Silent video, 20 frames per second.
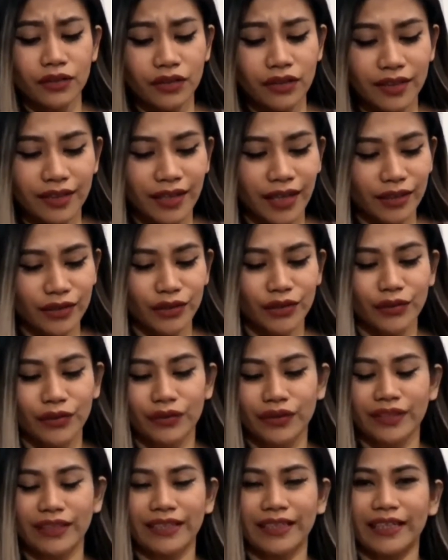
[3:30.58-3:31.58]
actually got
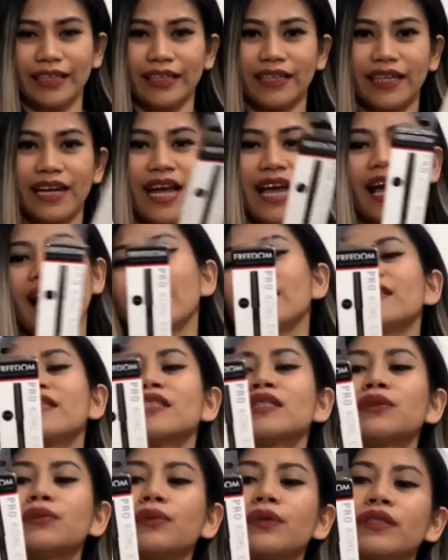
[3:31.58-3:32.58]
two in here and
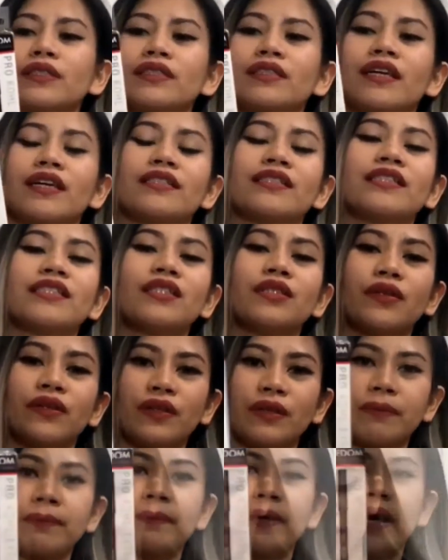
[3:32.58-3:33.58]
this one guys is
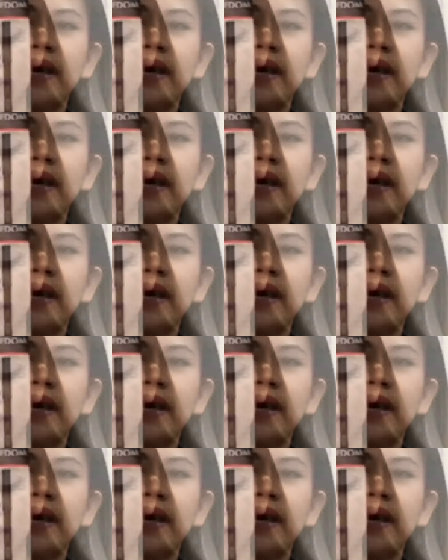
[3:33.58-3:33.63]
only a